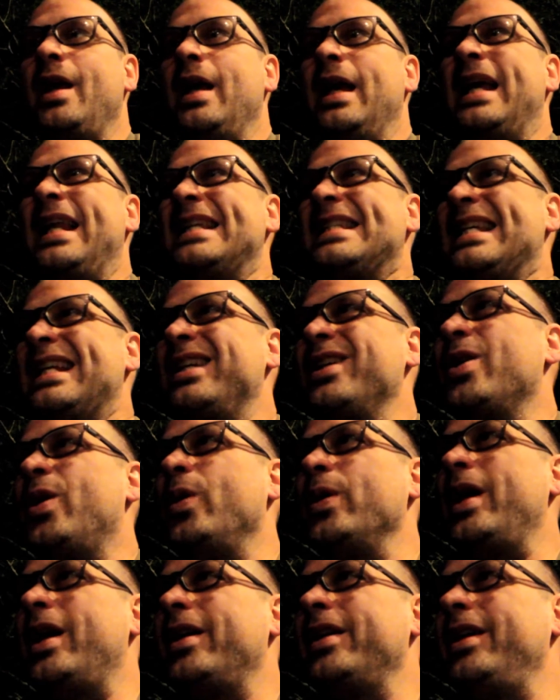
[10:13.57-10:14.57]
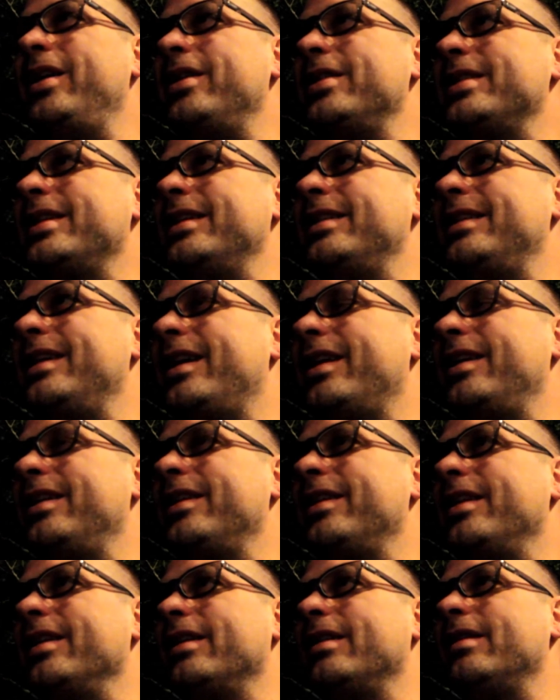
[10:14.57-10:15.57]
It is getting cold out here. It's getting down
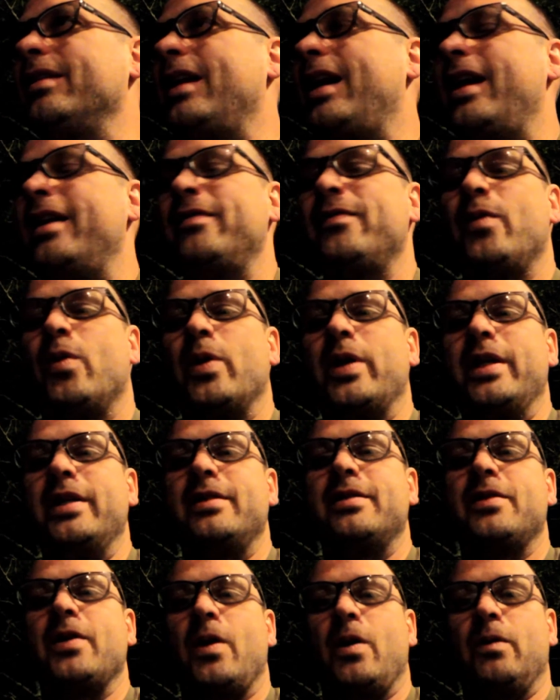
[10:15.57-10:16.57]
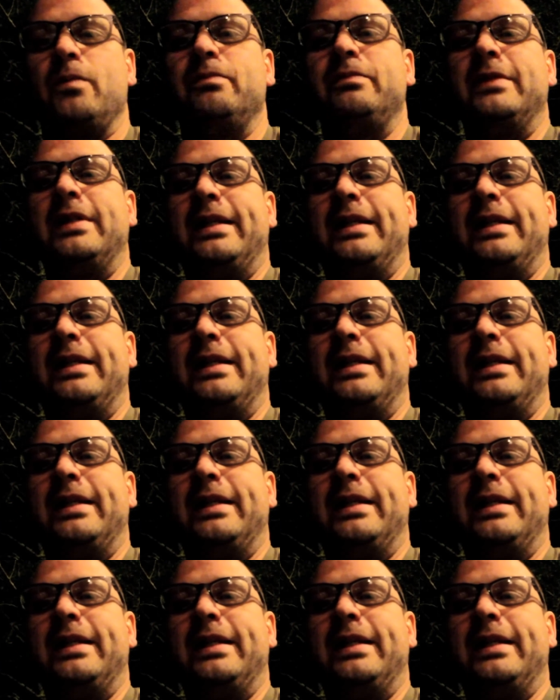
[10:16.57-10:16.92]
into the high 40s, so